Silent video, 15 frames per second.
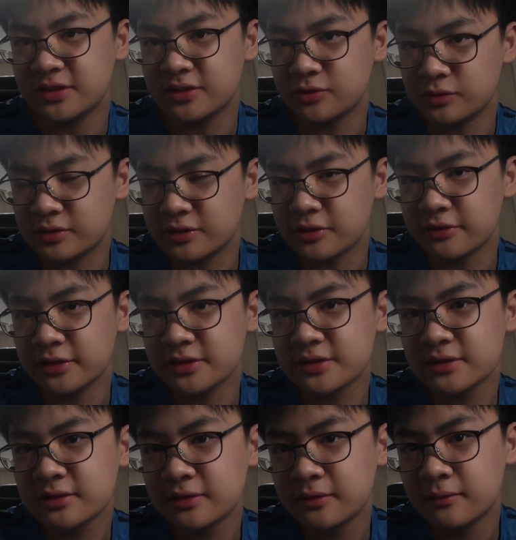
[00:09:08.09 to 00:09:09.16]
Zhu's stories,
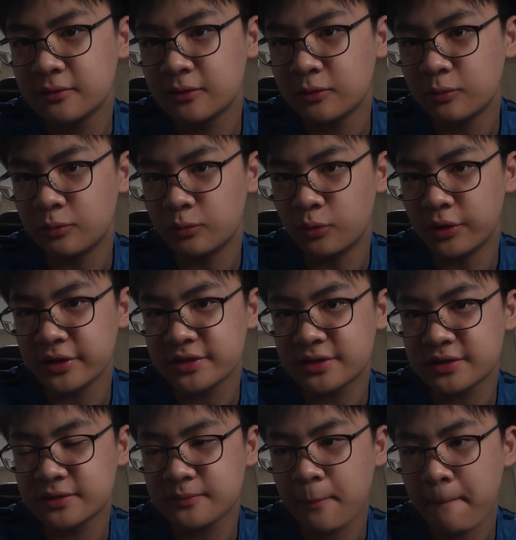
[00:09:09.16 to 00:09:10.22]
was